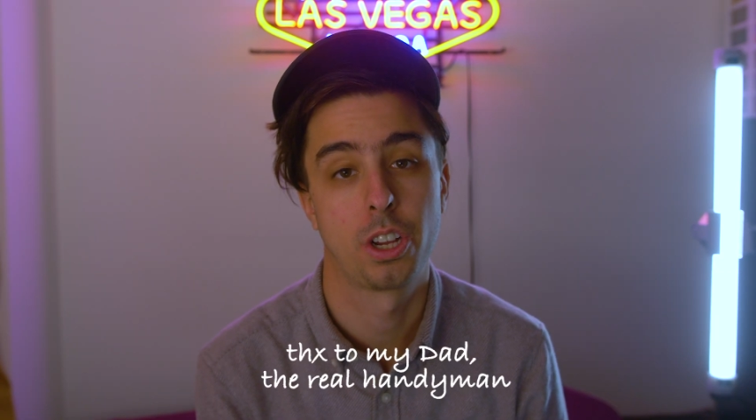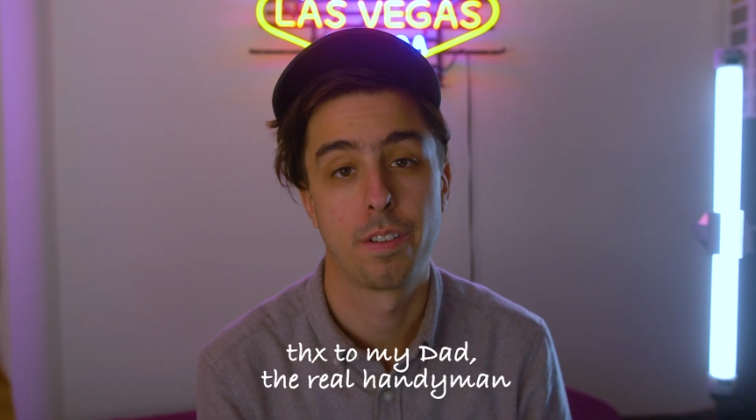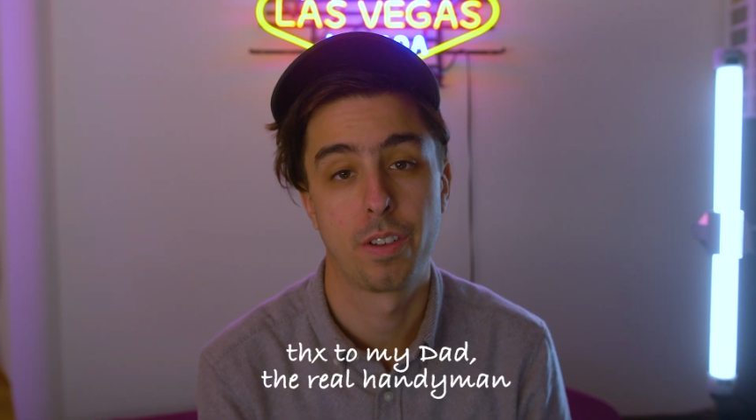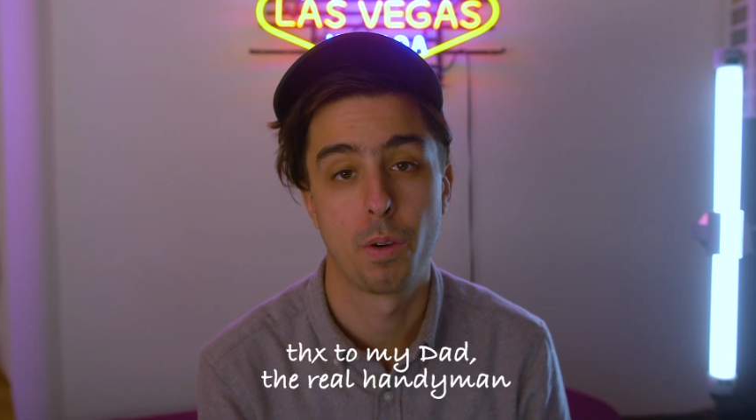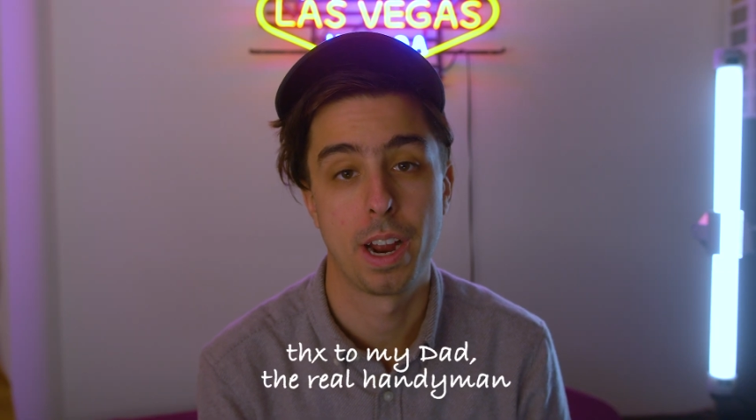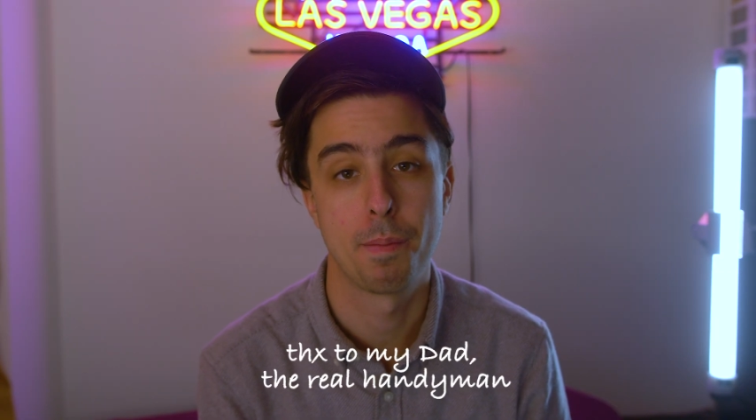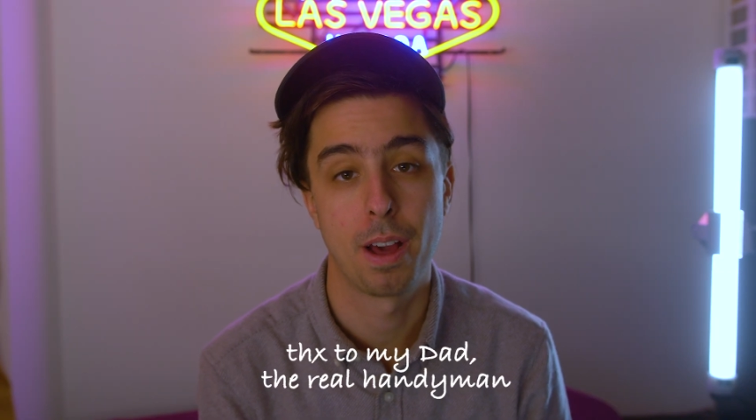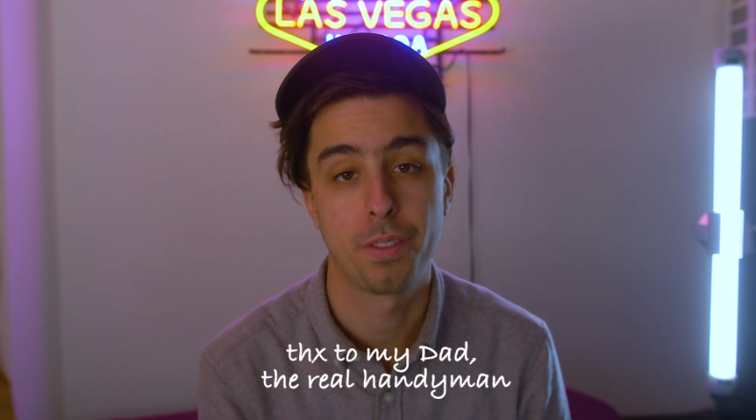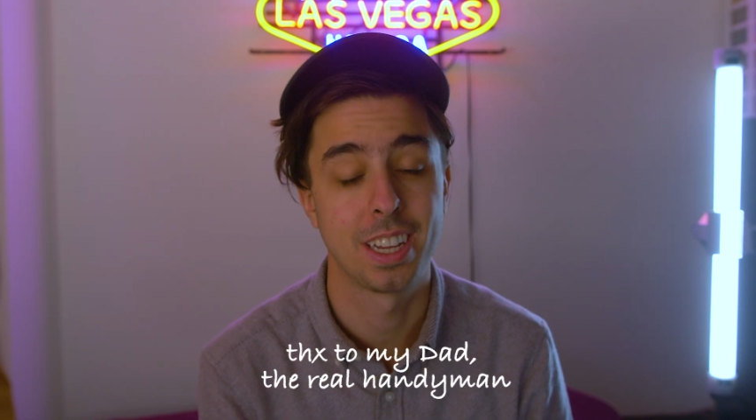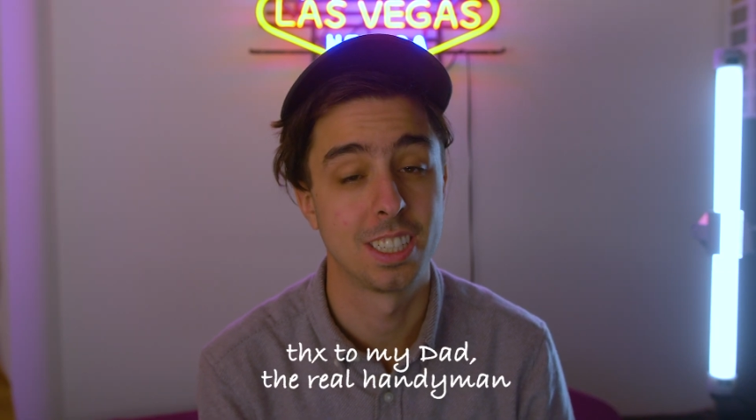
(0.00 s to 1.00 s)
looking for a way to
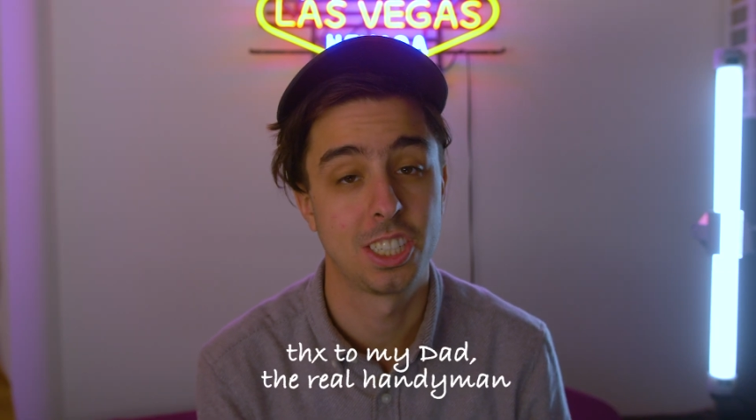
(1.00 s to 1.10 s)
mount these